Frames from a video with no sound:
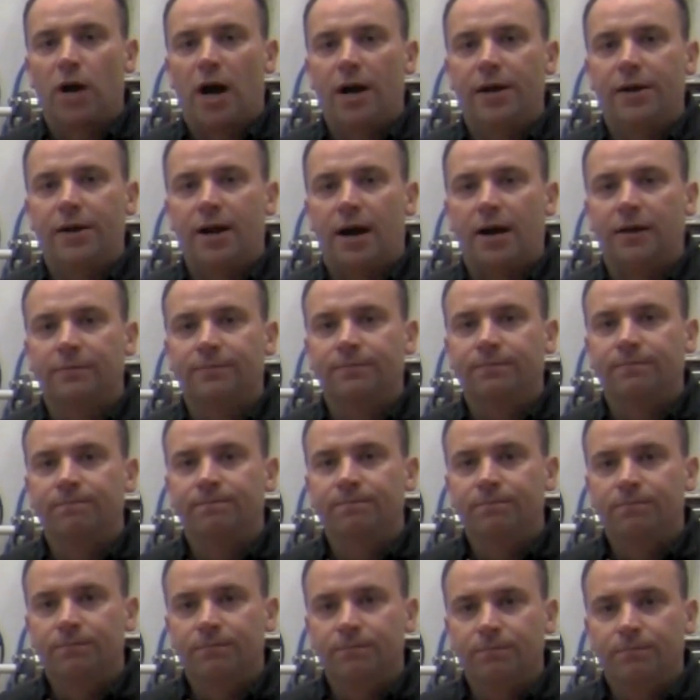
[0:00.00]
nine nine.
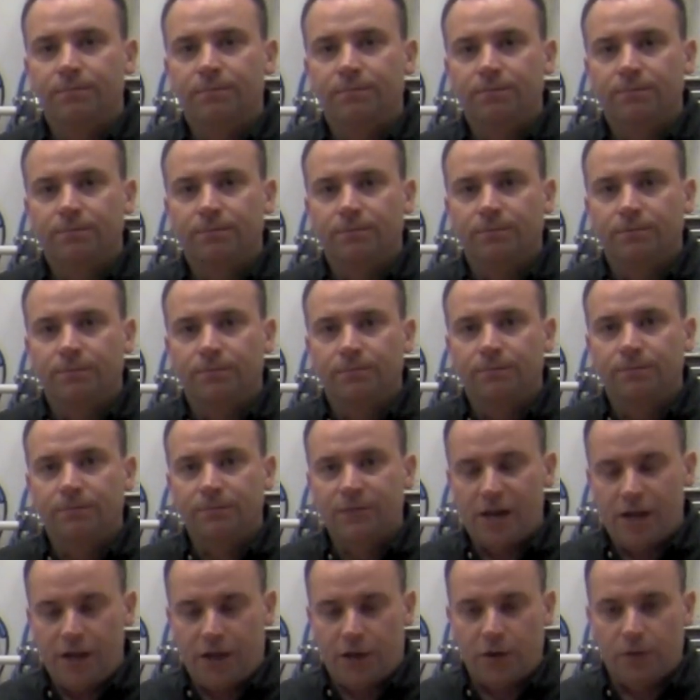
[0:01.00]

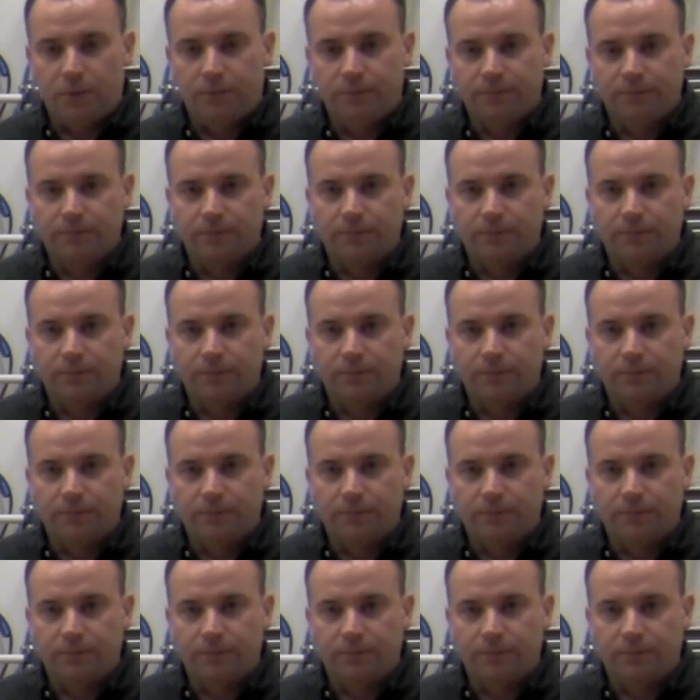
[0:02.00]
Thank you.